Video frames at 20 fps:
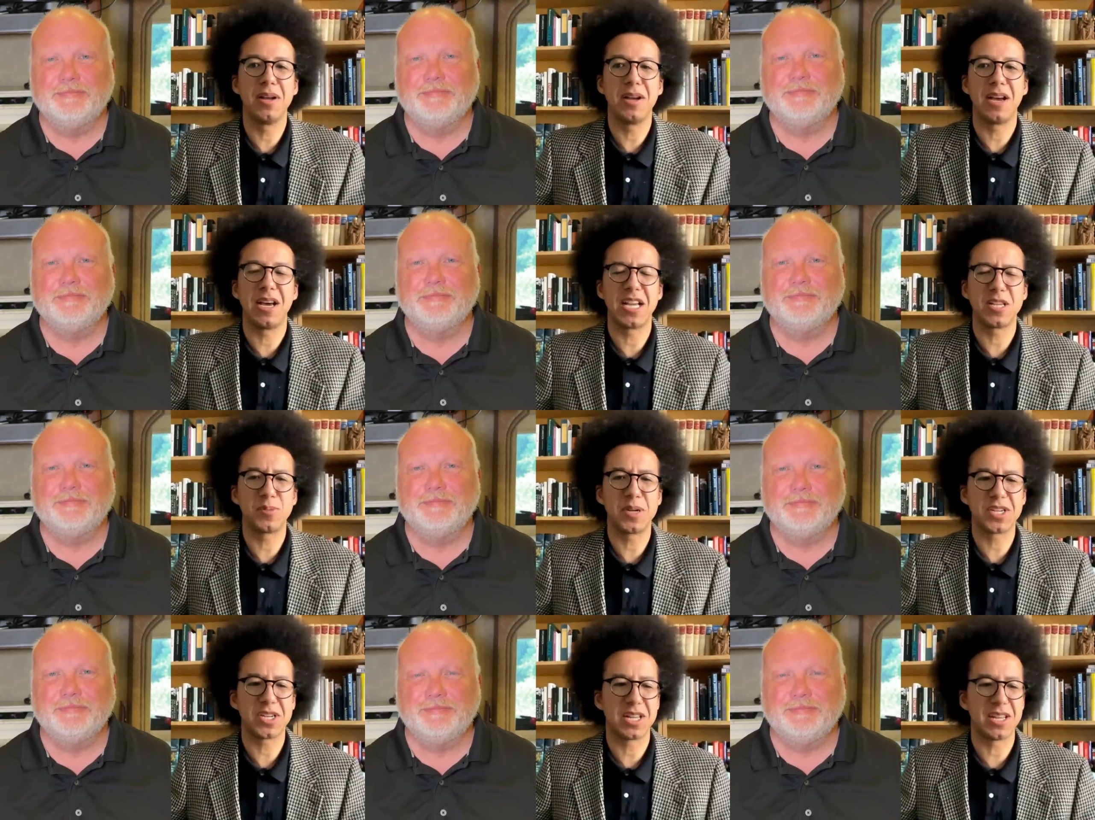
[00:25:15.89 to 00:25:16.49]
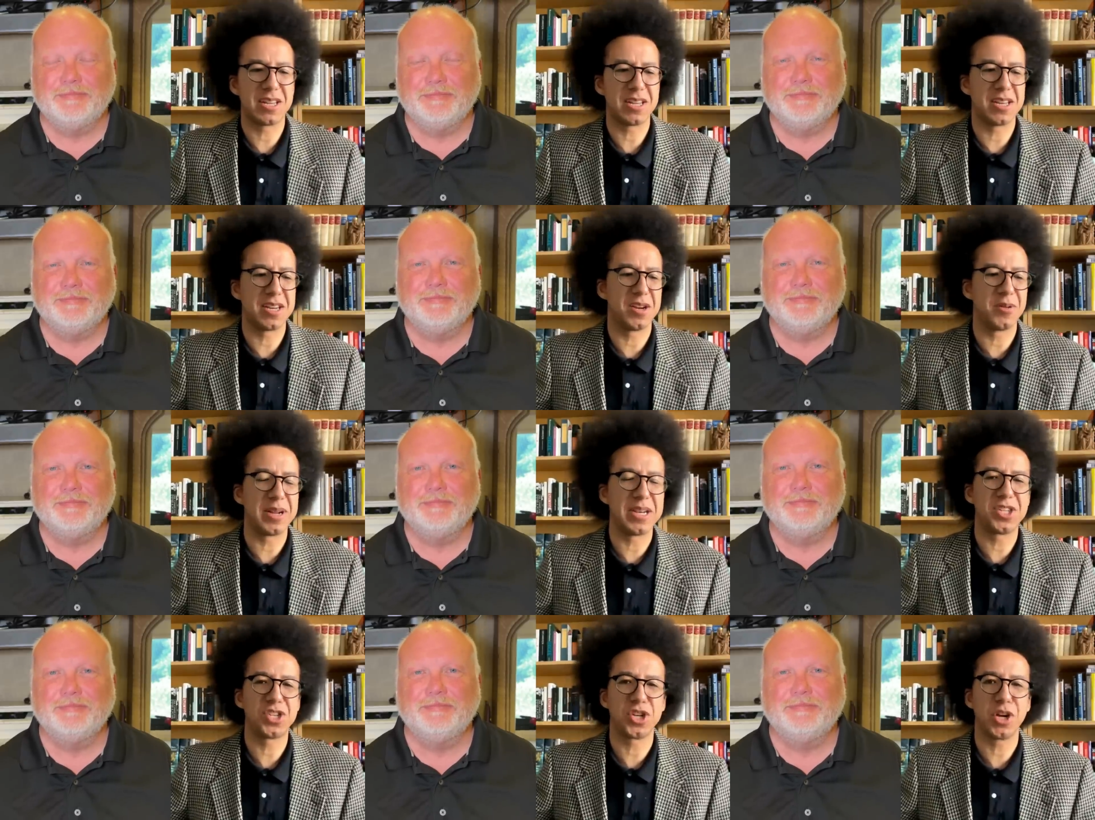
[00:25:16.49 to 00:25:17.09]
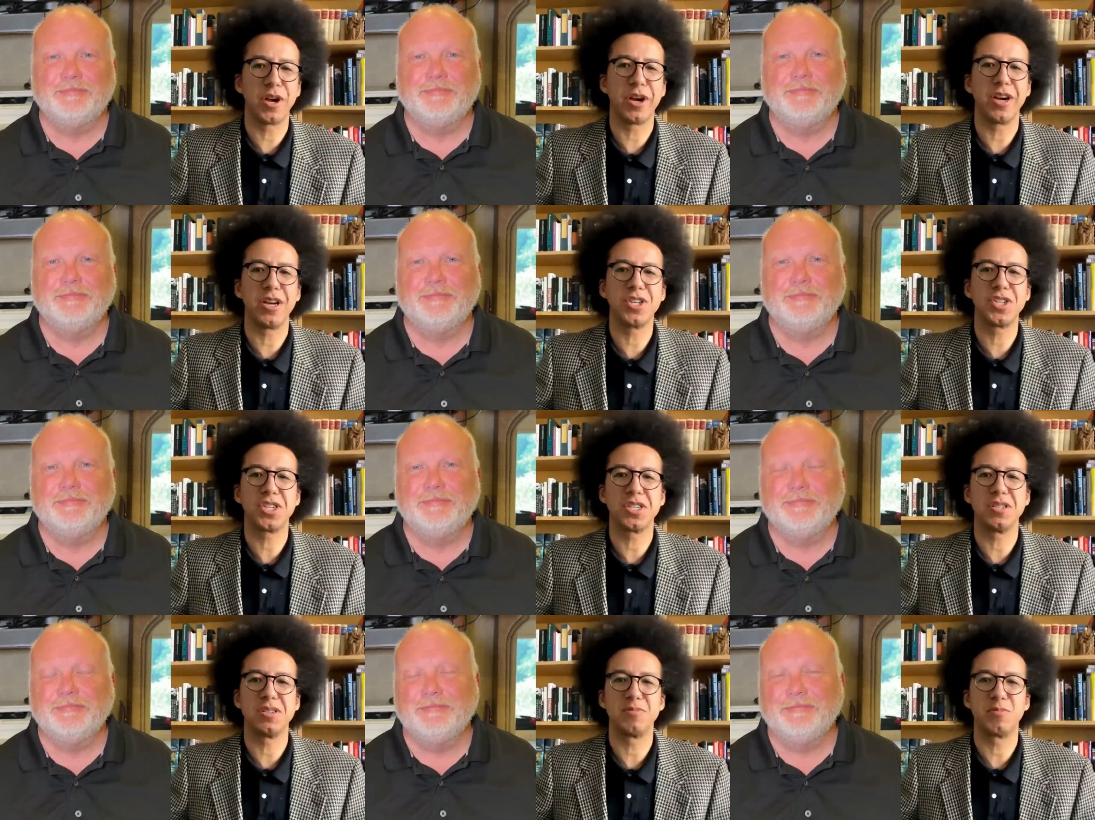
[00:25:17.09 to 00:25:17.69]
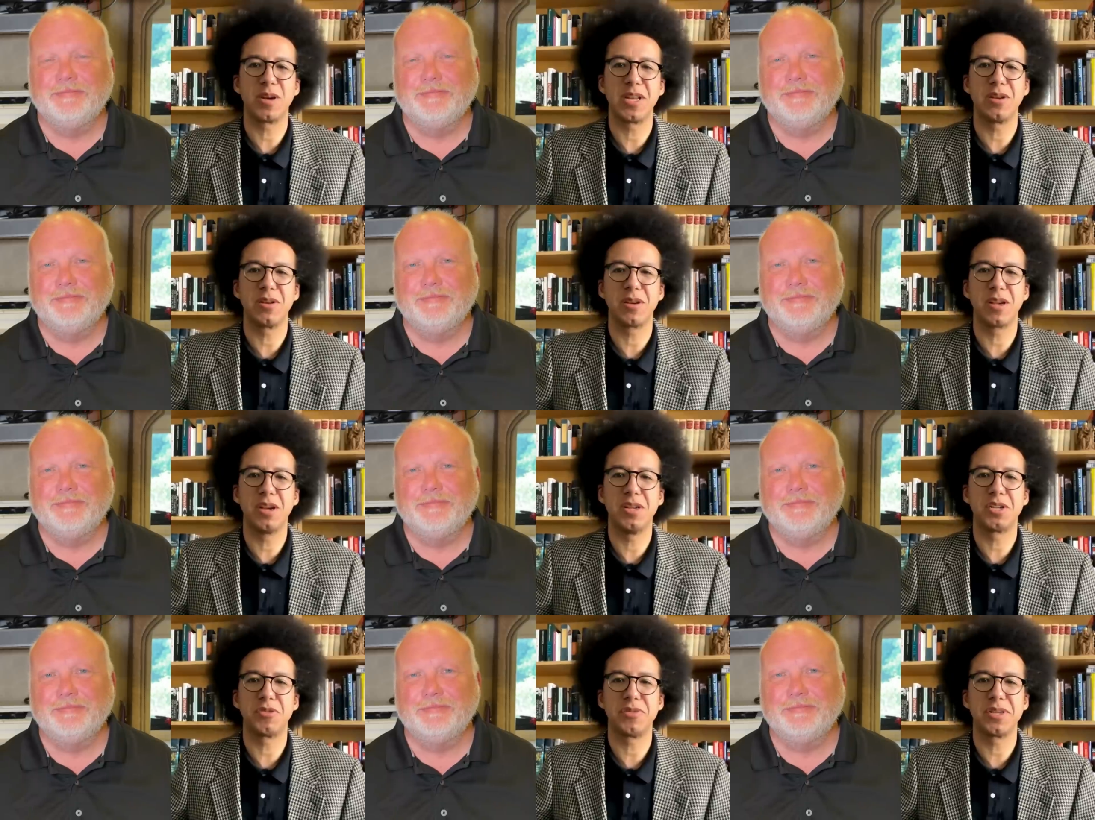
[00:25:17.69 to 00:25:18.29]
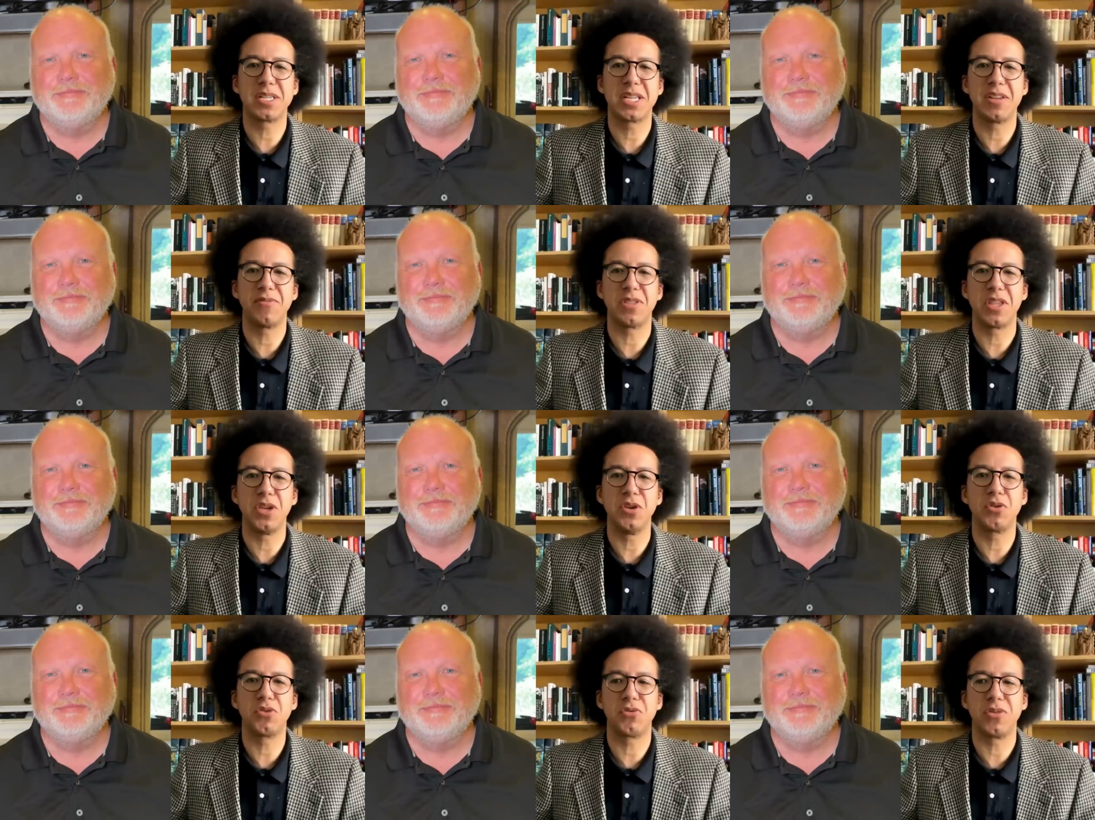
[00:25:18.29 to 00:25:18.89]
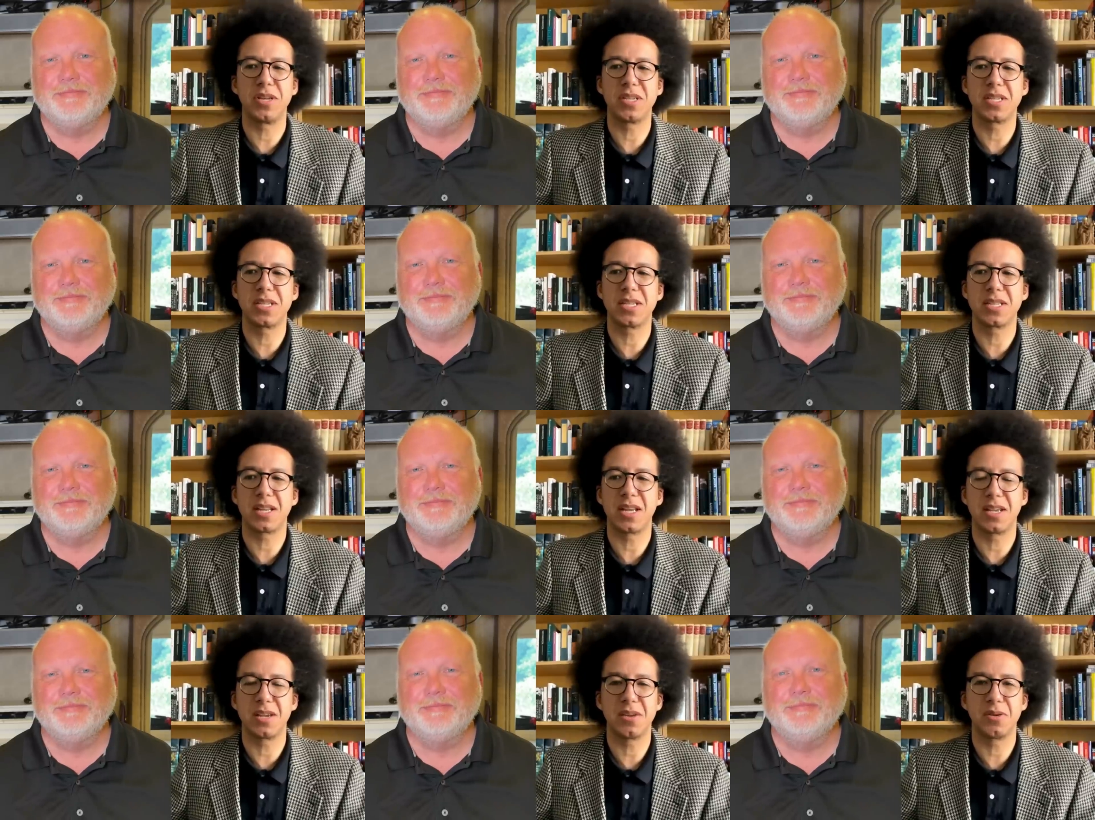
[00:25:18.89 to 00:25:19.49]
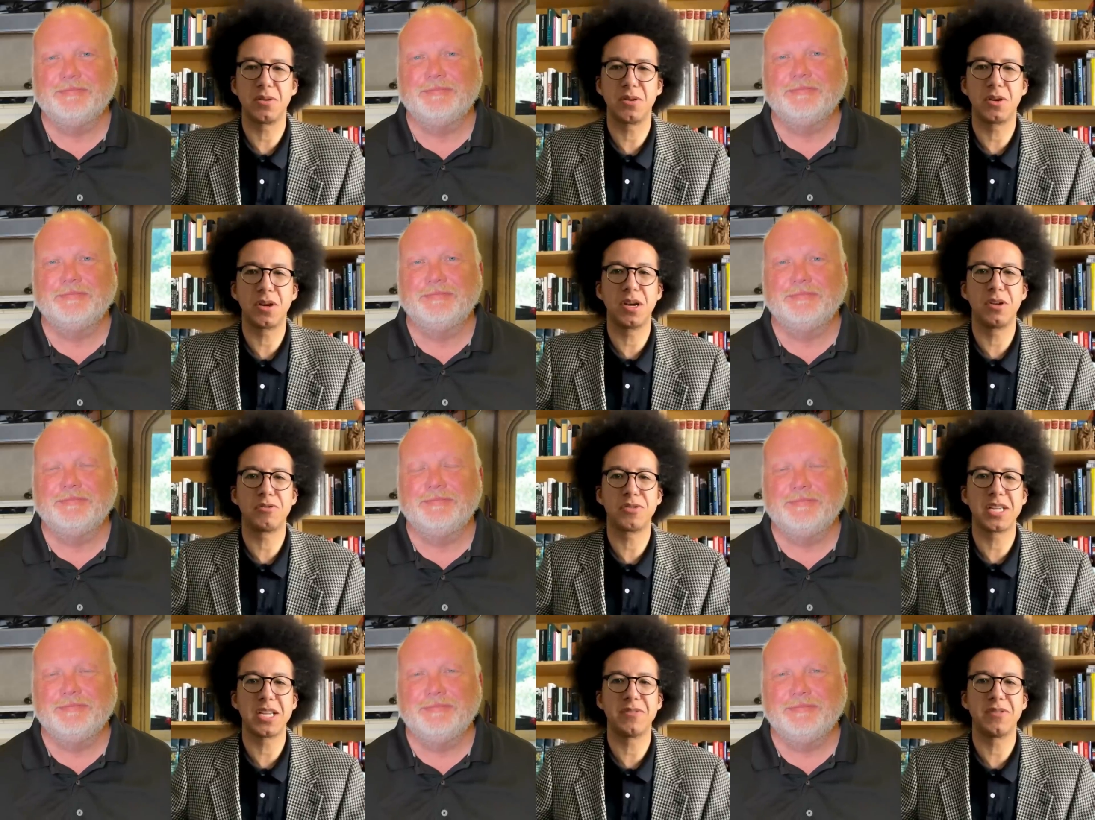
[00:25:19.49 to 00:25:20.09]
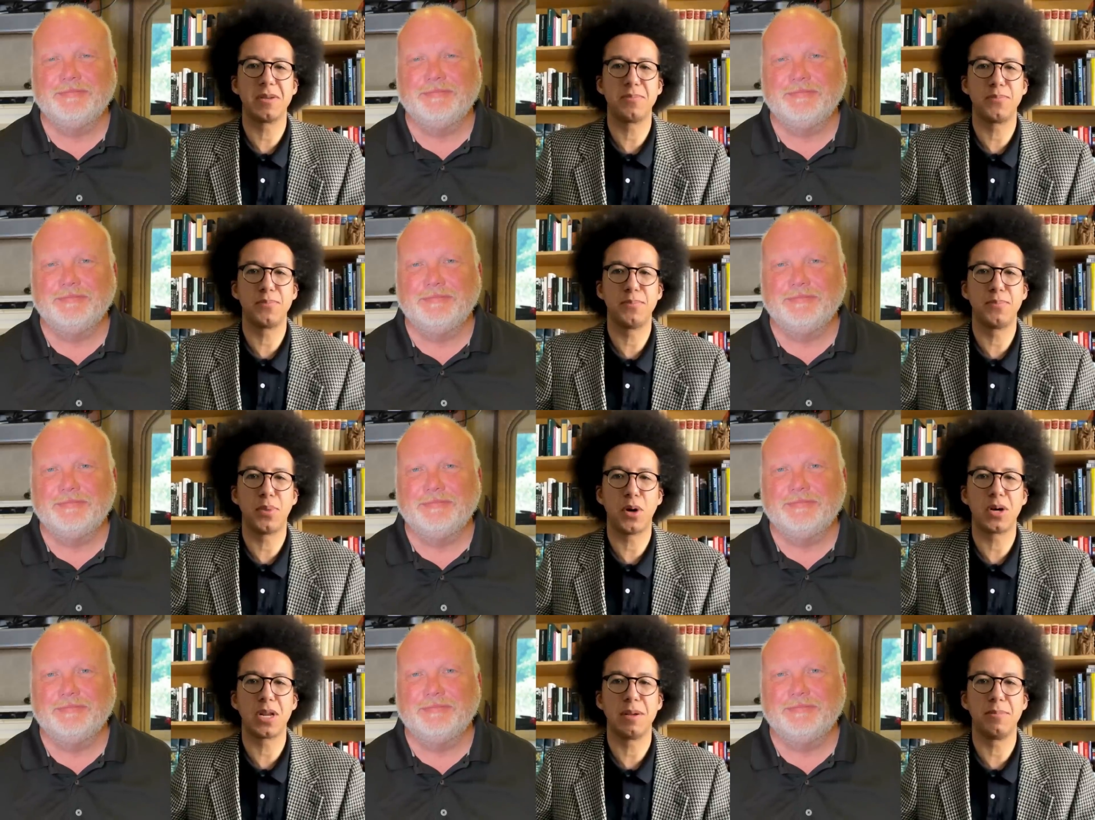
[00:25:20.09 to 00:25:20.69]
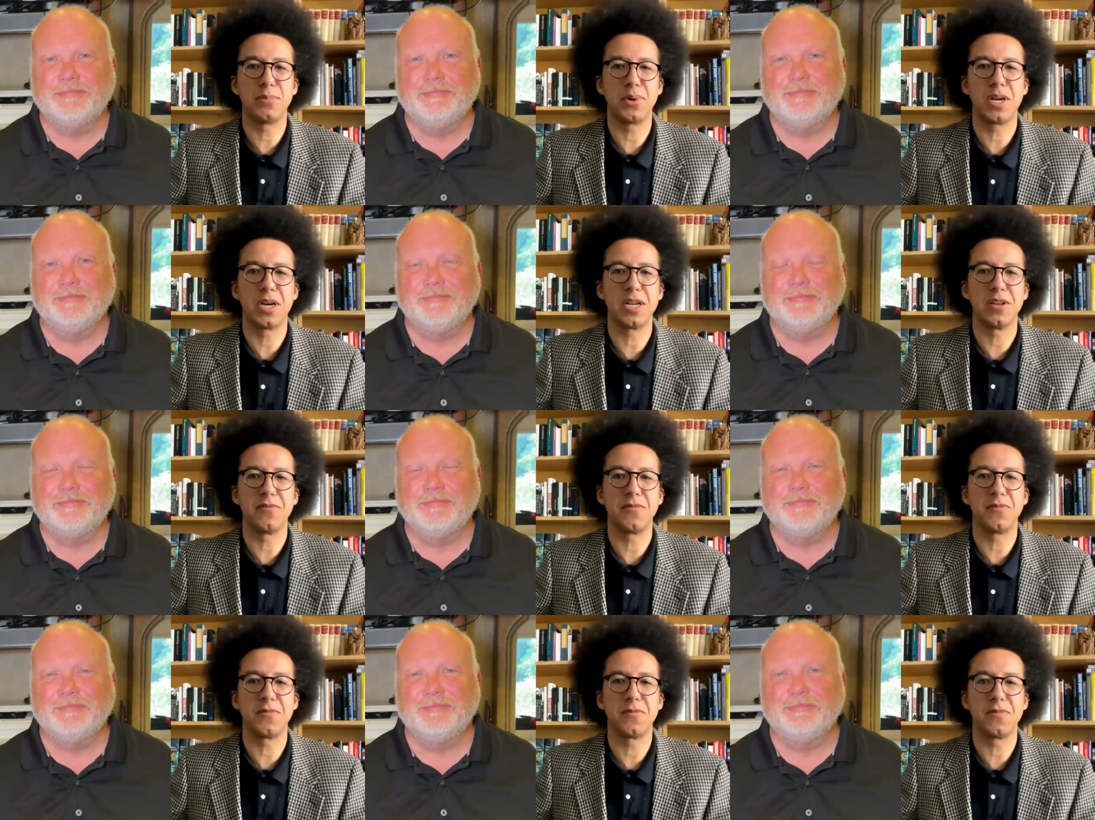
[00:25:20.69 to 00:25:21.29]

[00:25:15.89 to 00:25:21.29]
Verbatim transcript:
Speaker 1: And especially, you know, in church and when you're going to receive the Eucharist, it's like you, are going to receive the body and blood of